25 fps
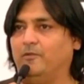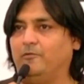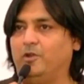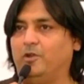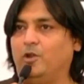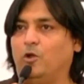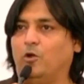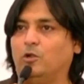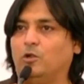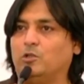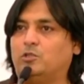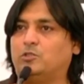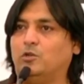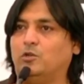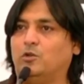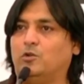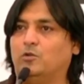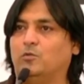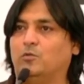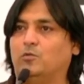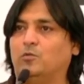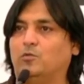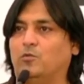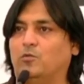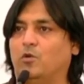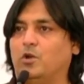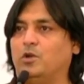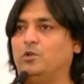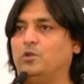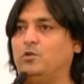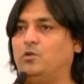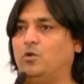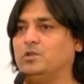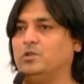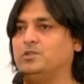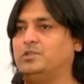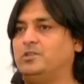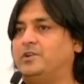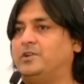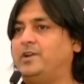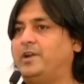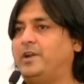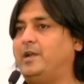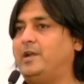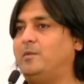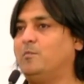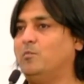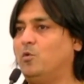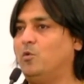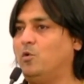we also want to
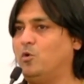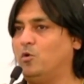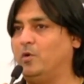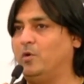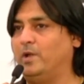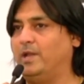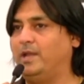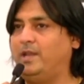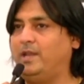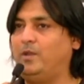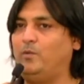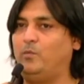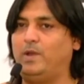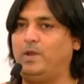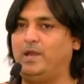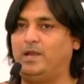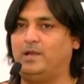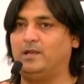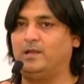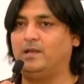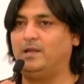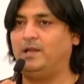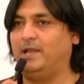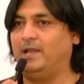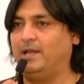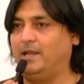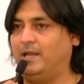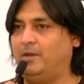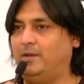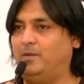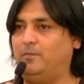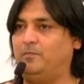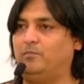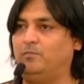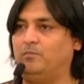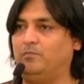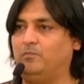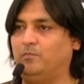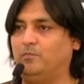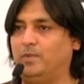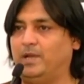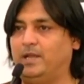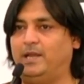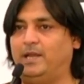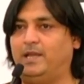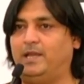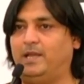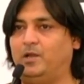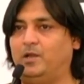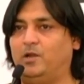concentrate more. Any vehicle,
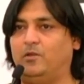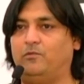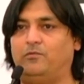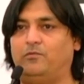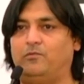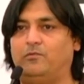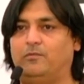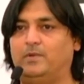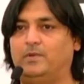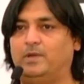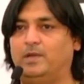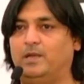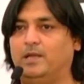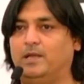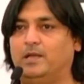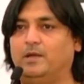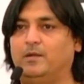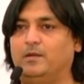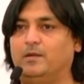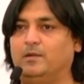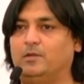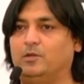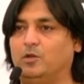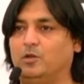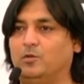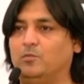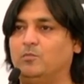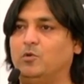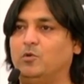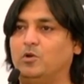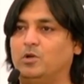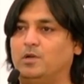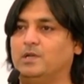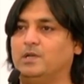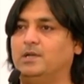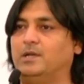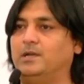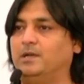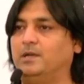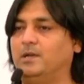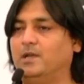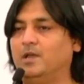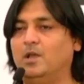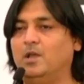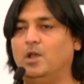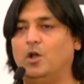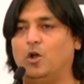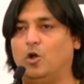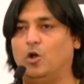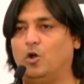any kind of you know, motor
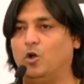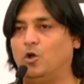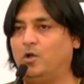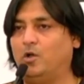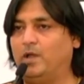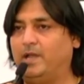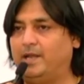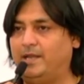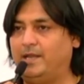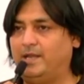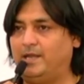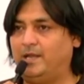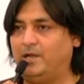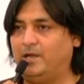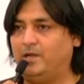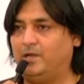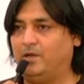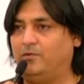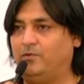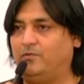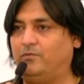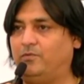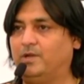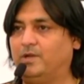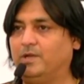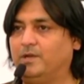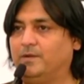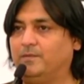or any kind of